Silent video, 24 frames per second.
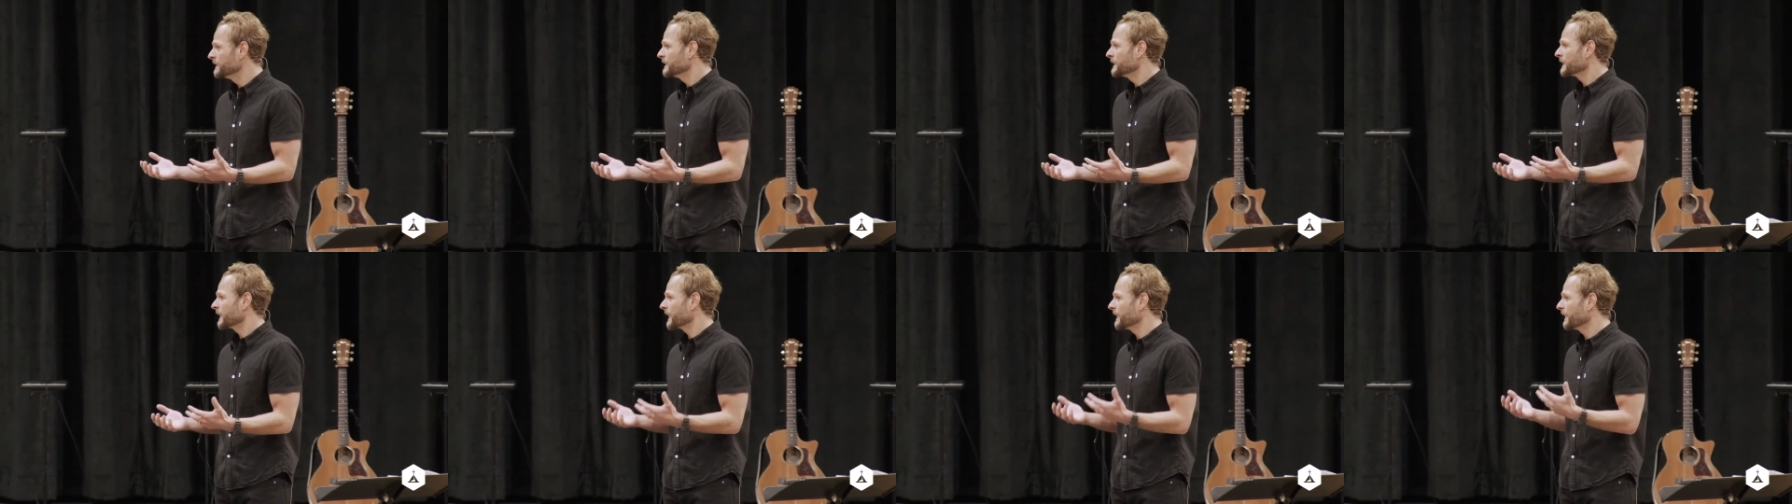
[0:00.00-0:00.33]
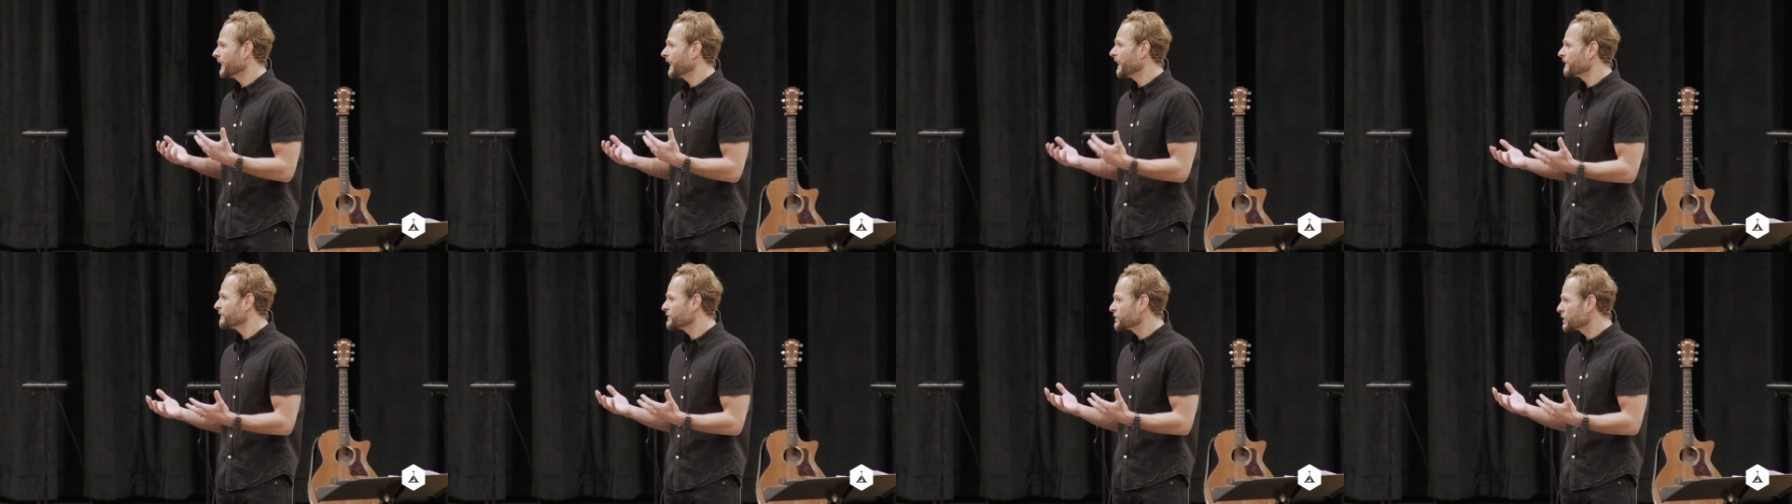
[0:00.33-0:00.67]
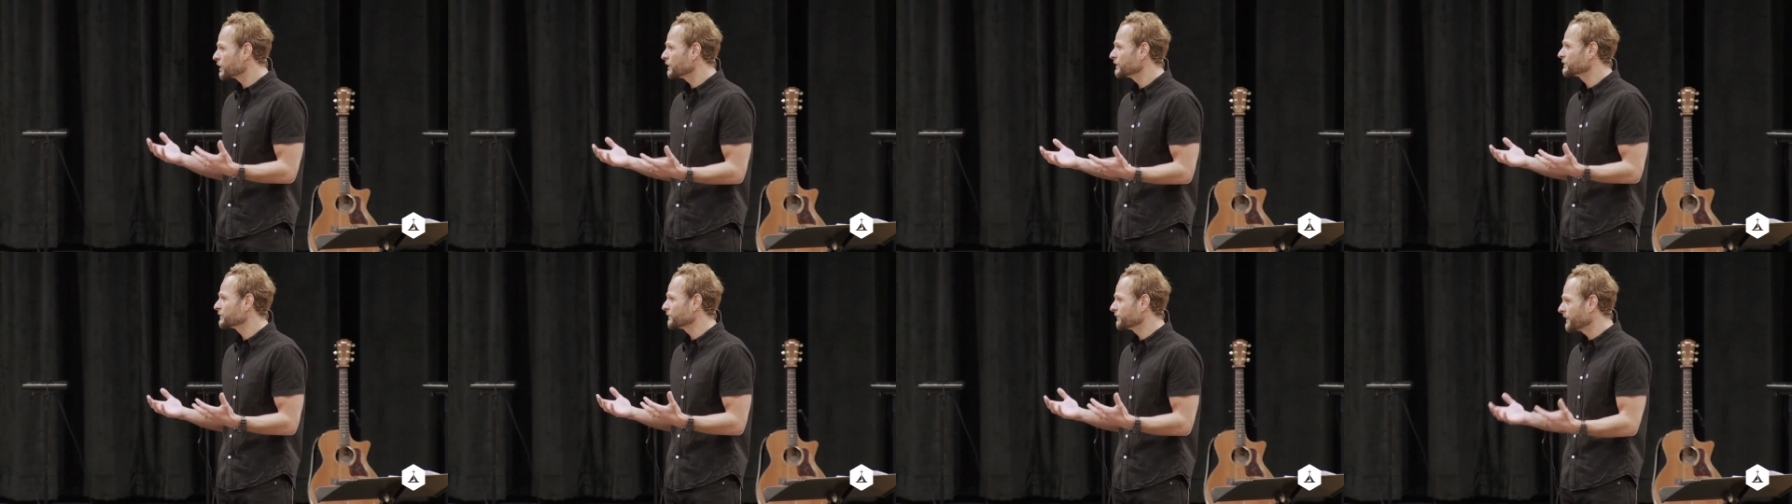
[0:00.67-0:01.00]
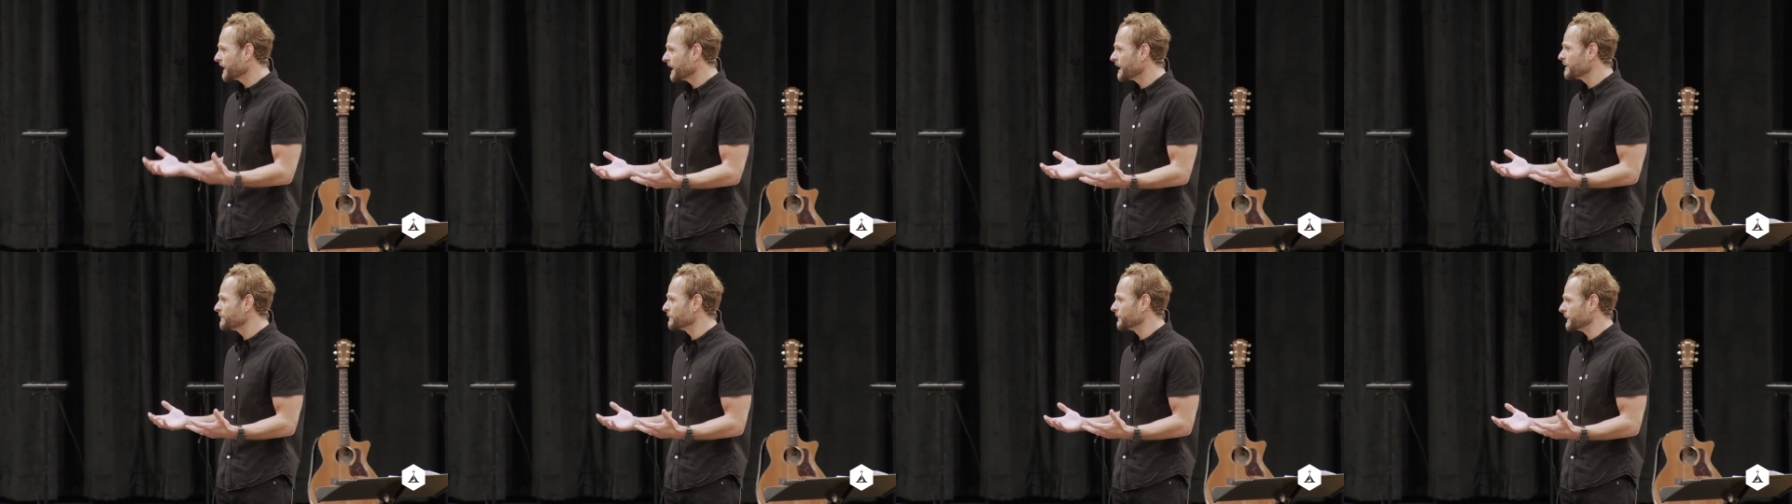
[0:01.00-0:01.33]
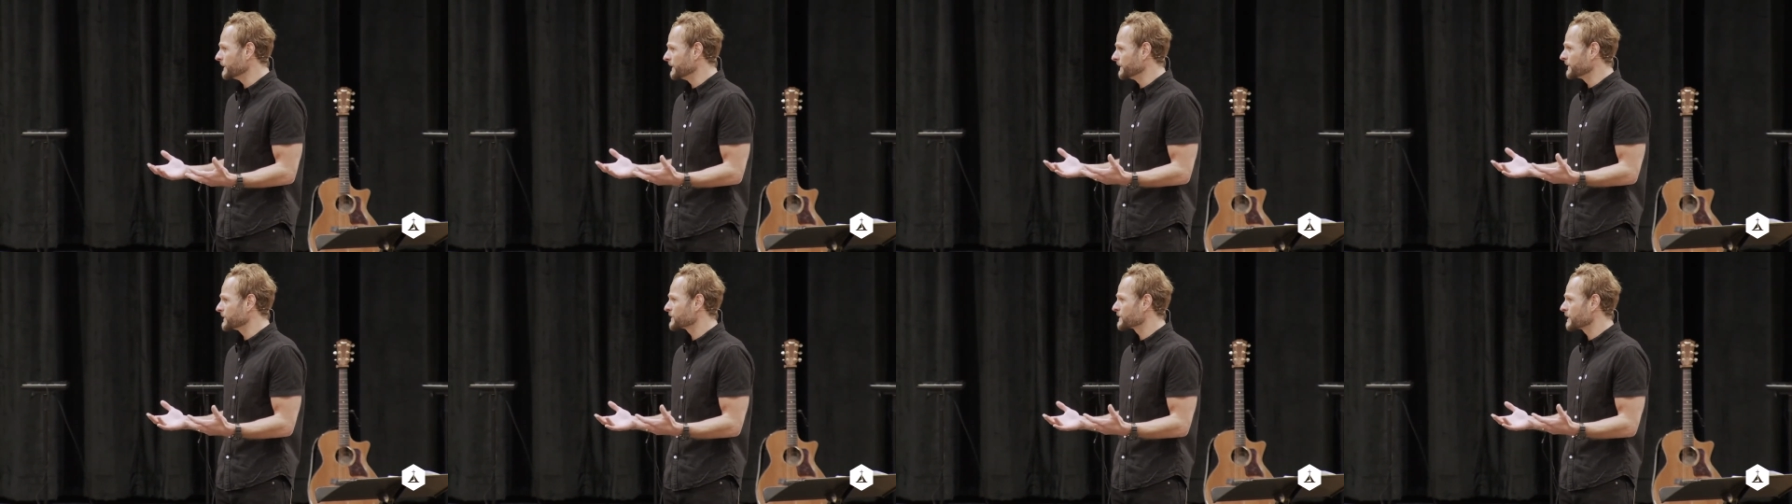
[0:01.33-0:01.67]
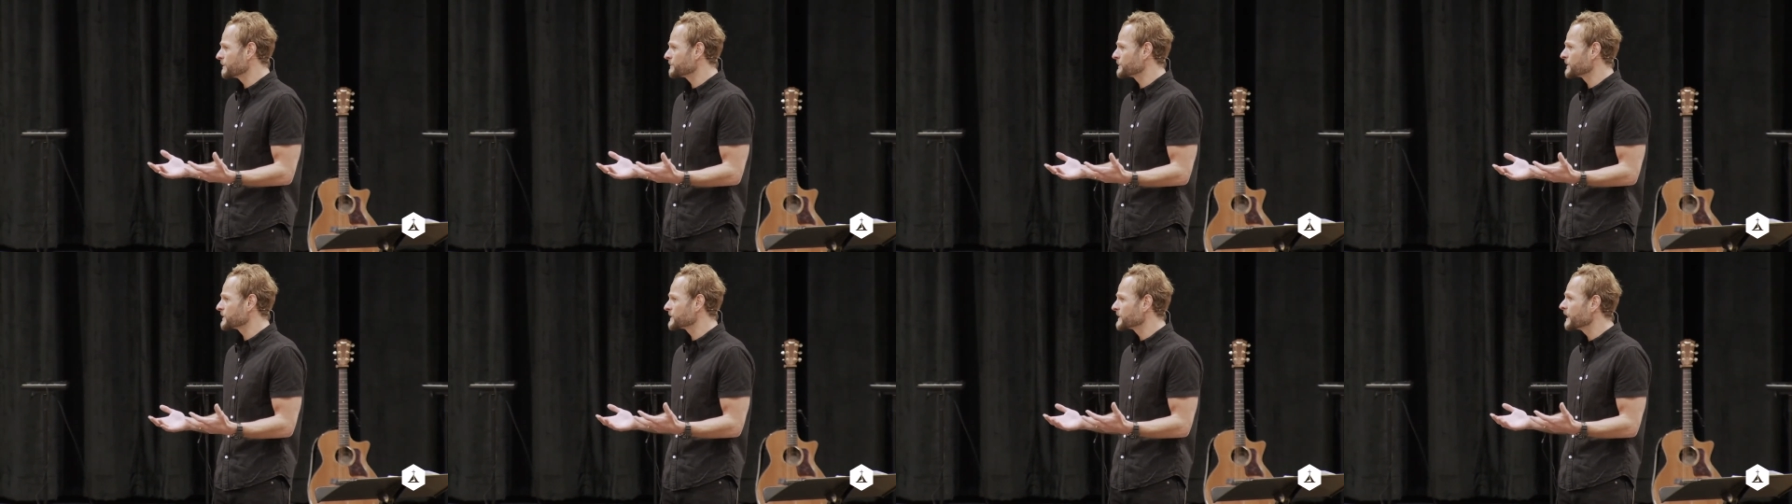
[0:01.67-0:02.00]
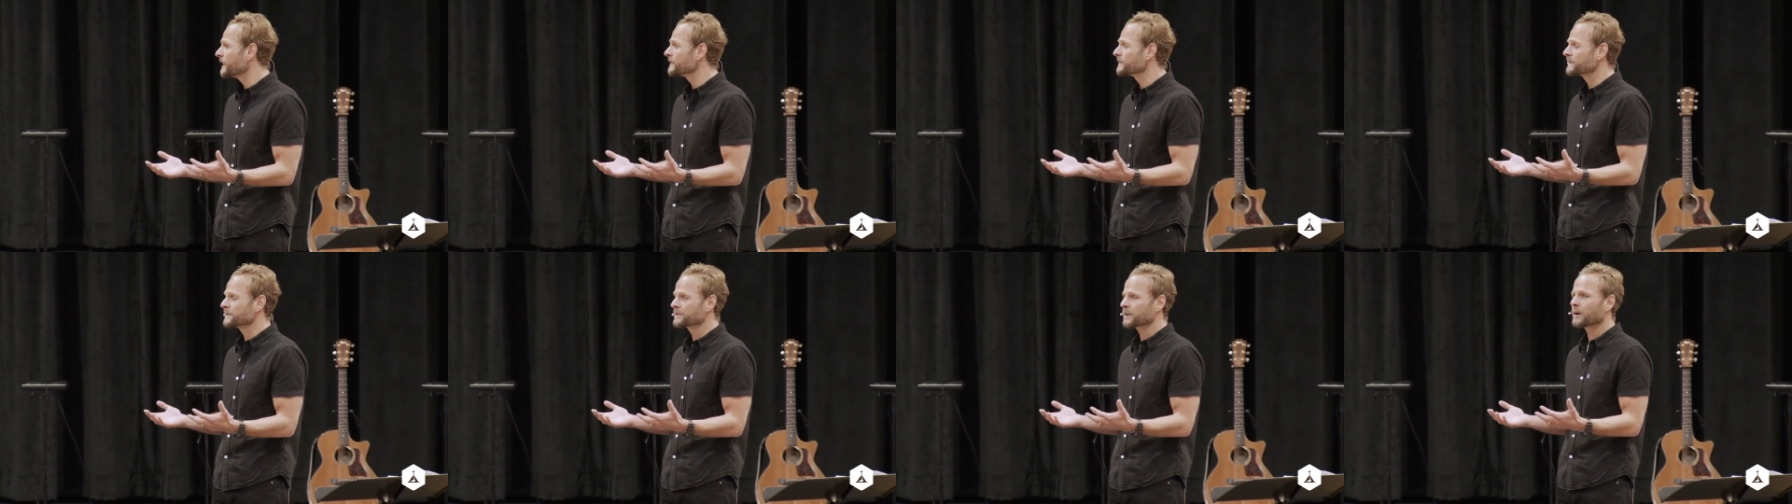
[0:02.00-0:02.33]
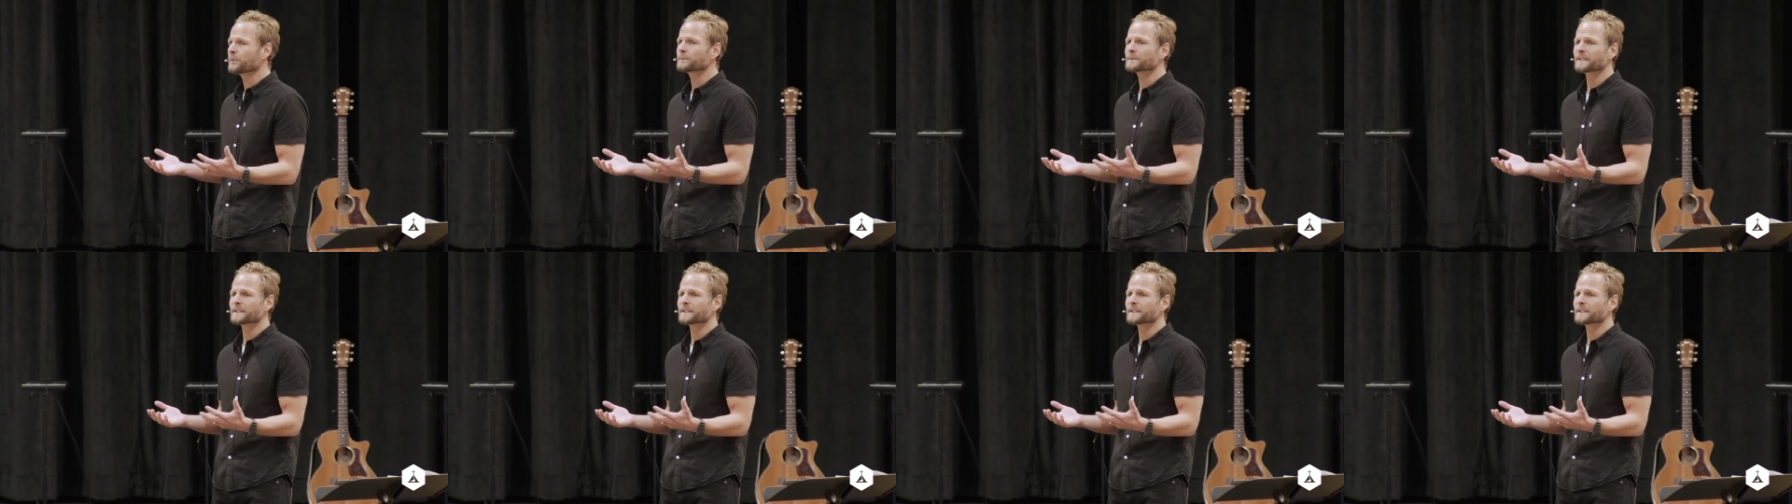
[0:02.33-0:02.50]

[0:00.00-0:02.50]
can have church family. The scripture says in Psalm